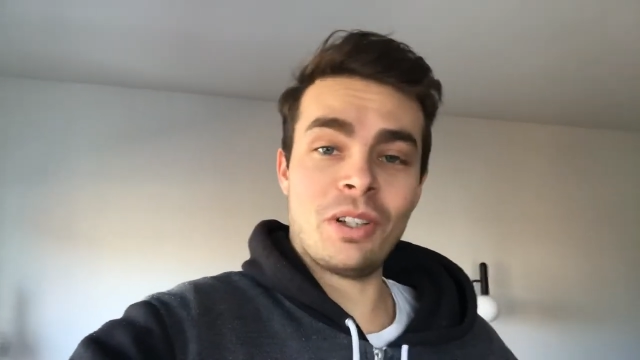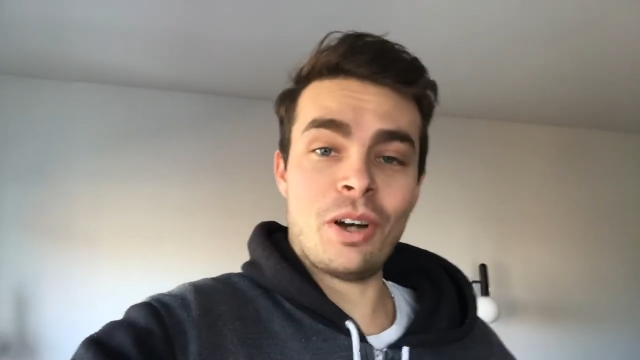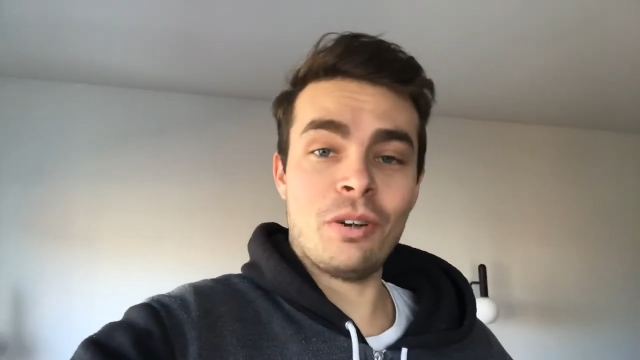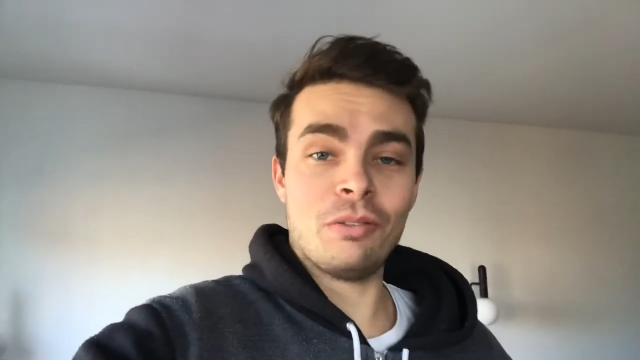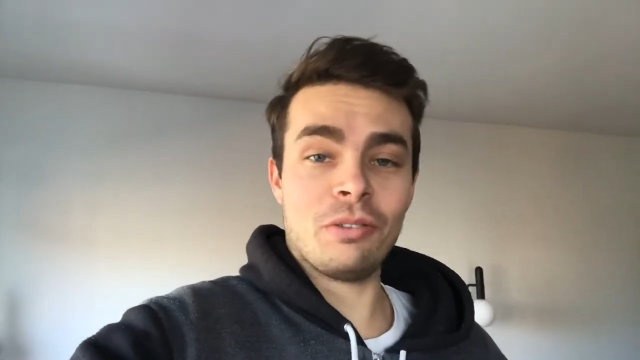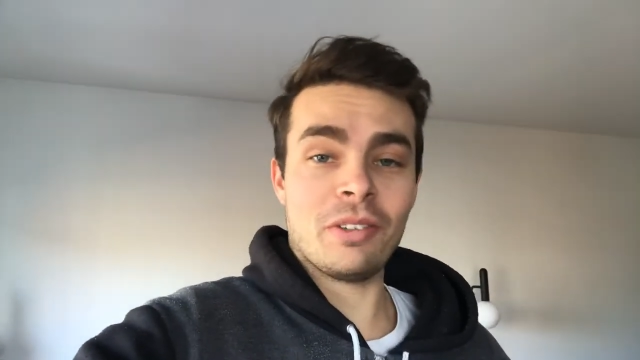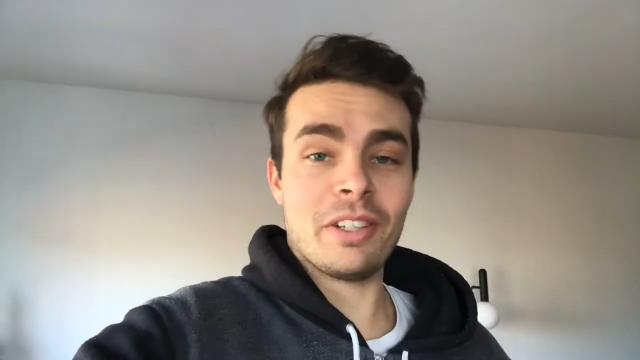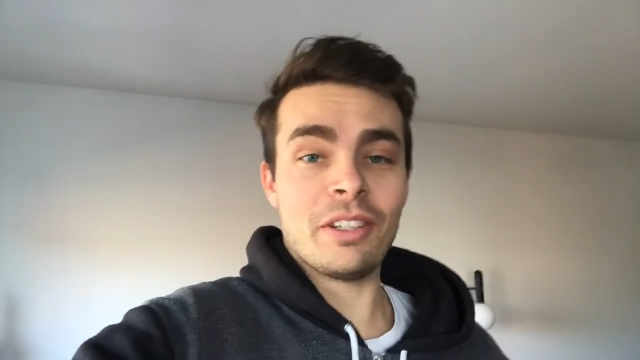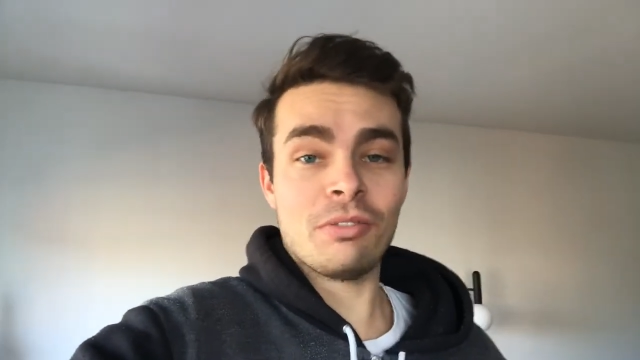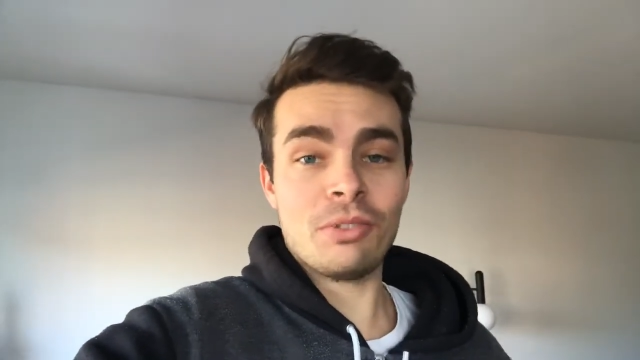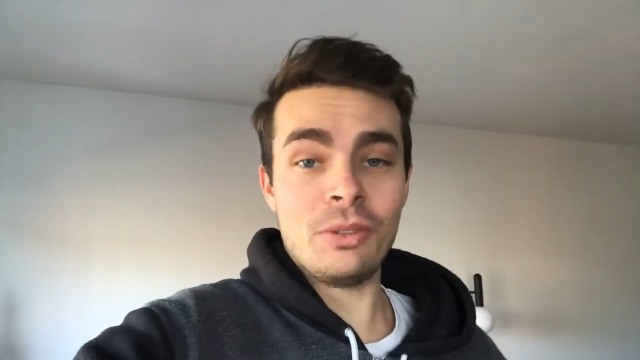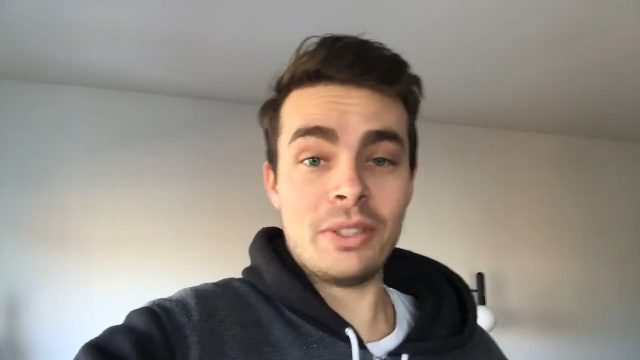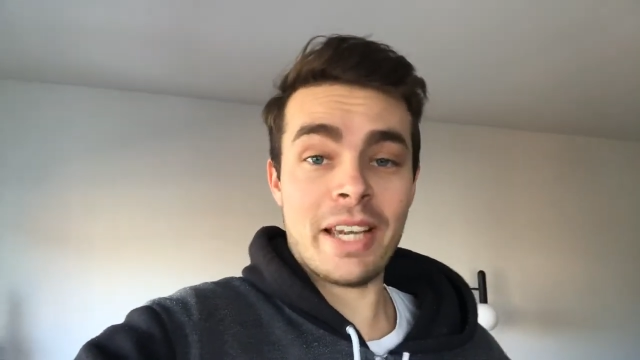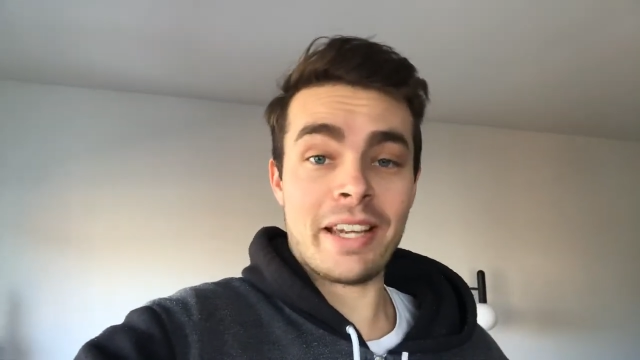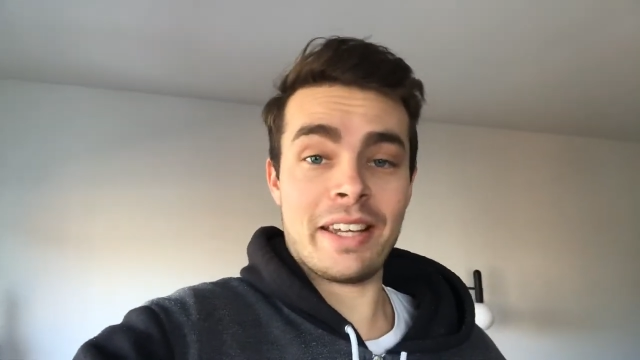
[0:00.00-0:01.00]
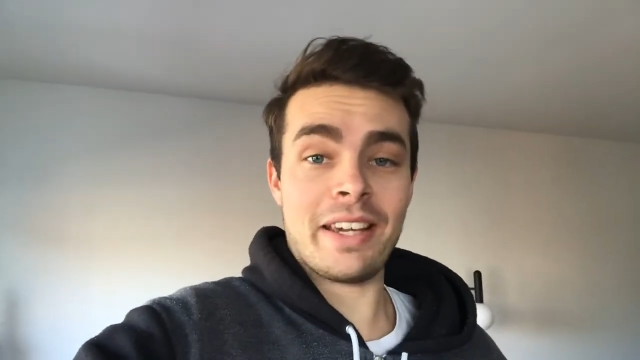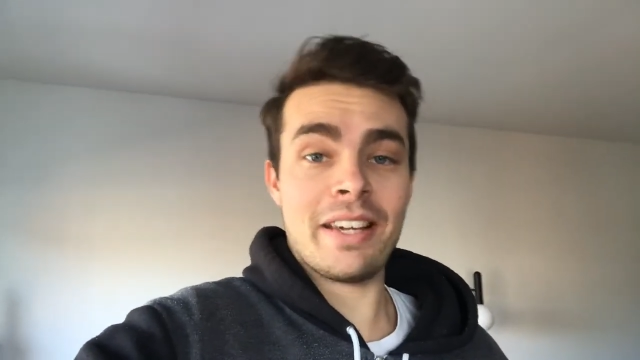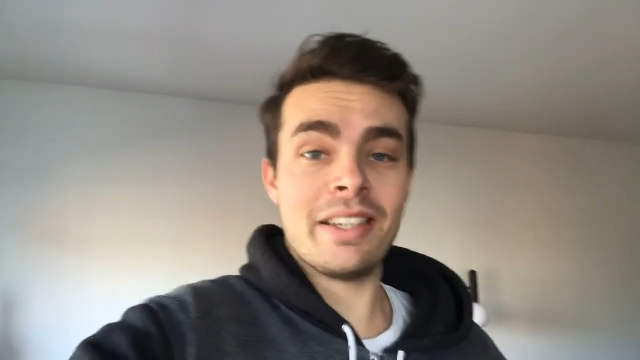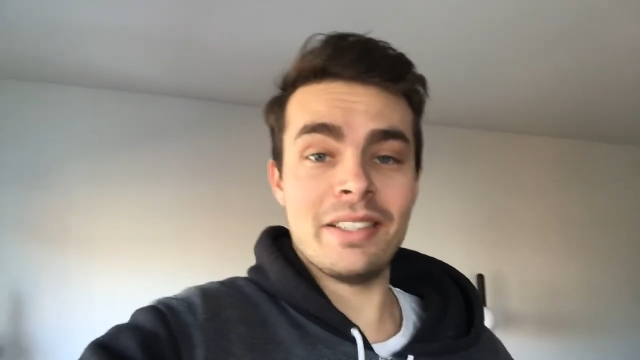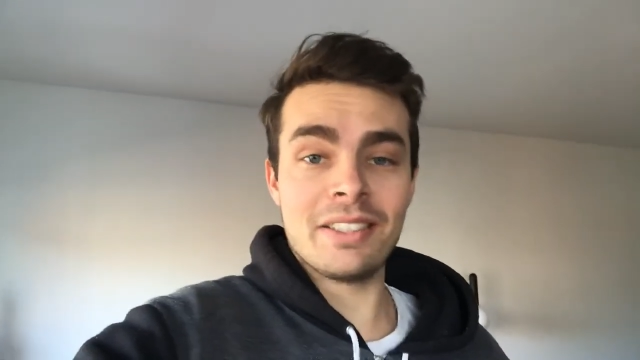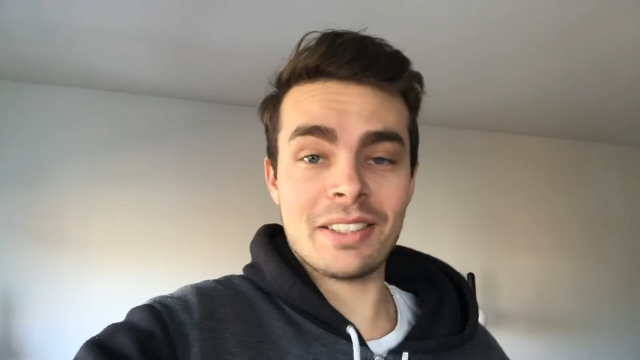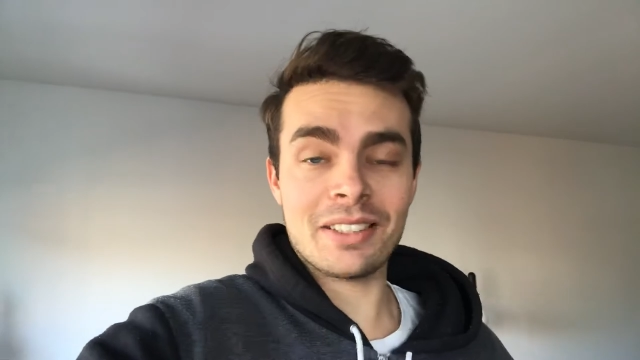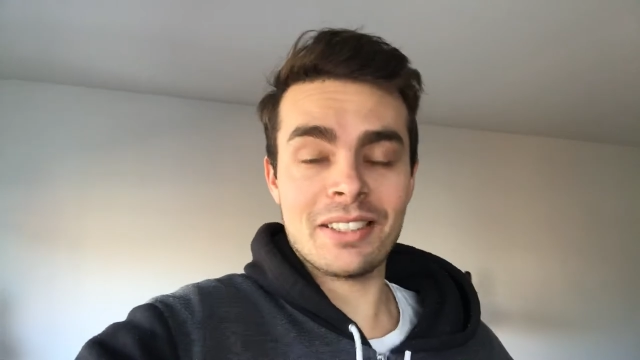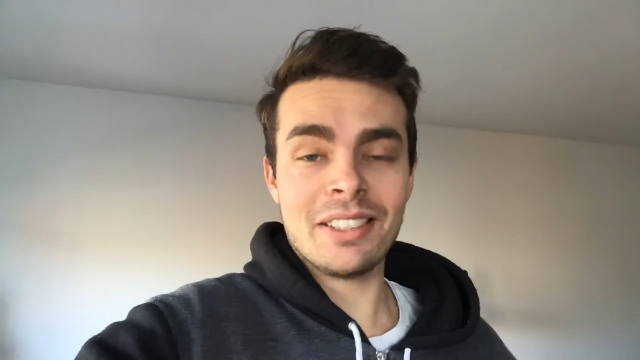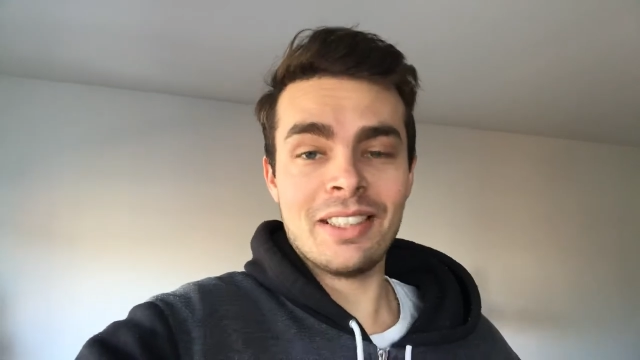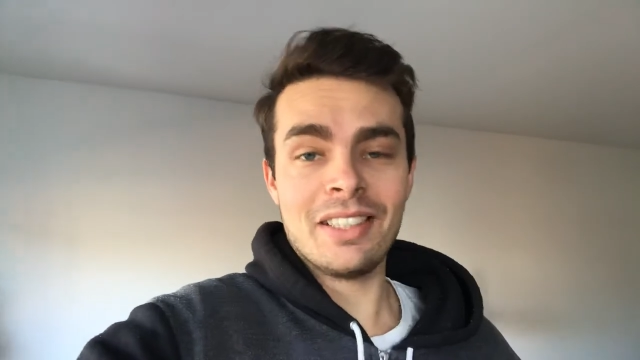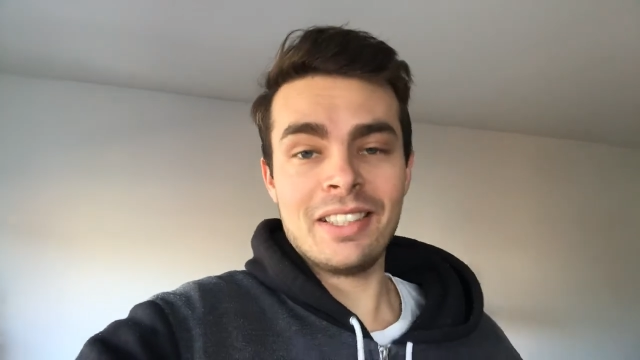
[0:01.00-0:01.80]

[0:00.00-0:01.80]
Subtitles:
hopefully a few decades.